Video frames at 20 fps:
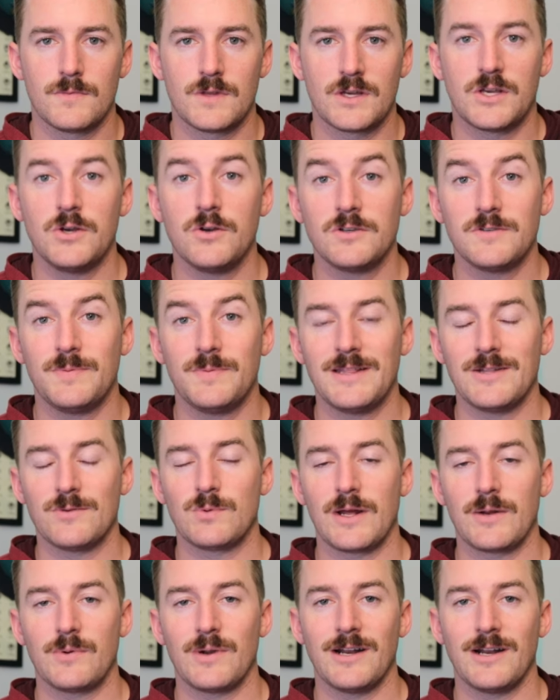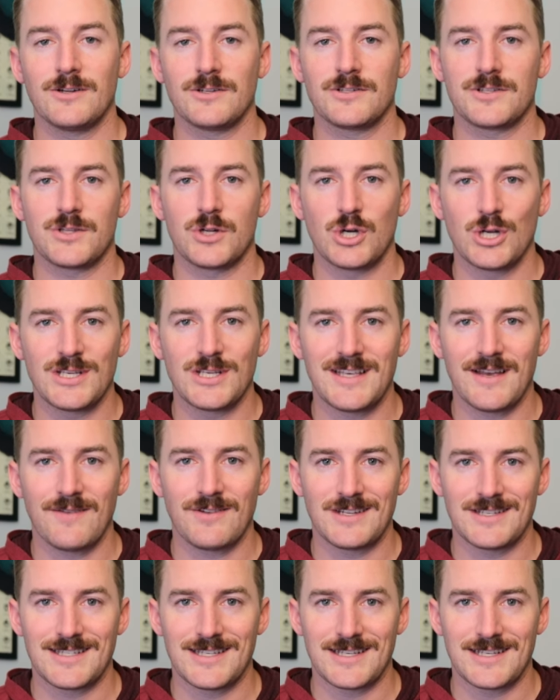The Cougs beat the Red Raiders
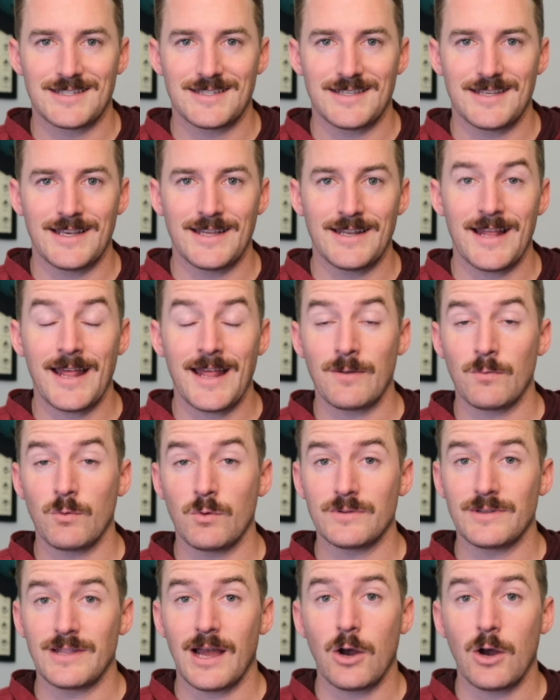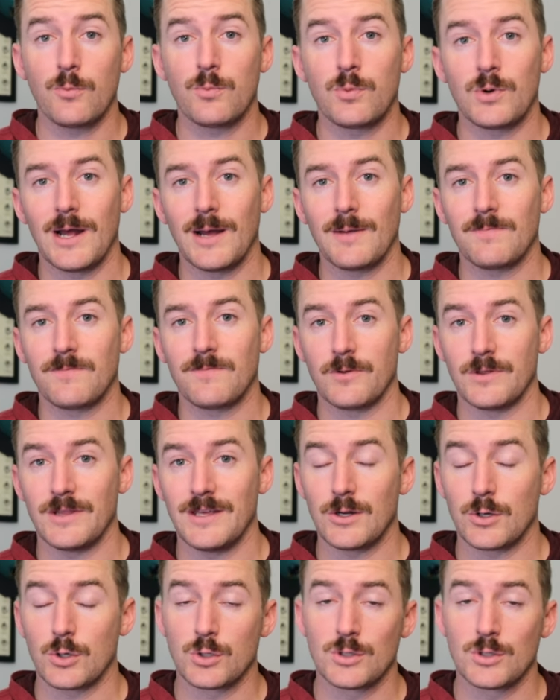37 16 and will now prep for the